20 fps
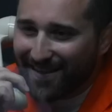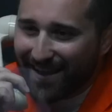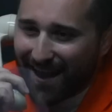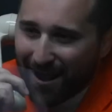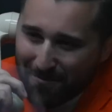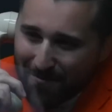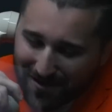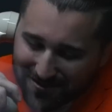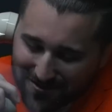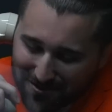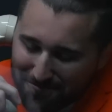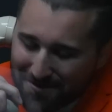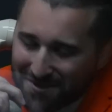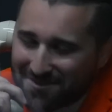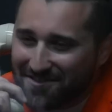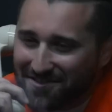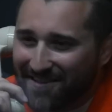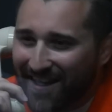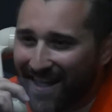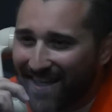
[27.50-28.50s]
The guy makes a mean
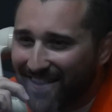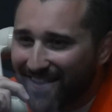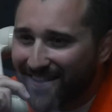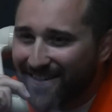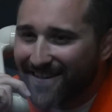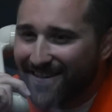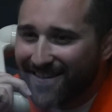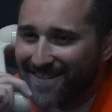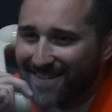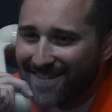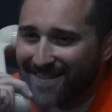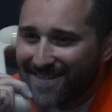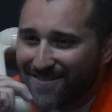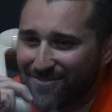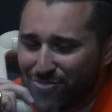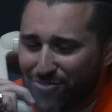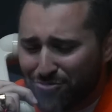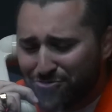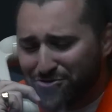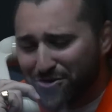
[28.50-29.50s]
steak.
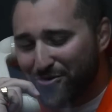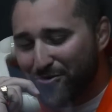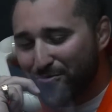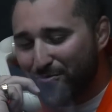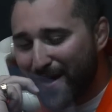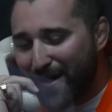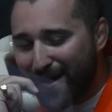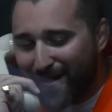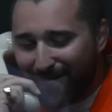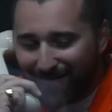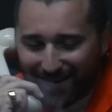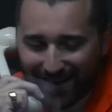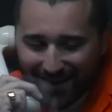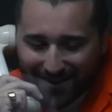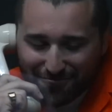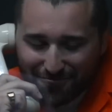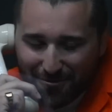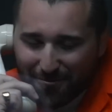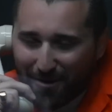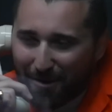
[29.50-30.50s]
Jojo the Whale, he
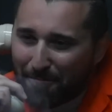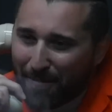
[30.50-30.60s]
gets me my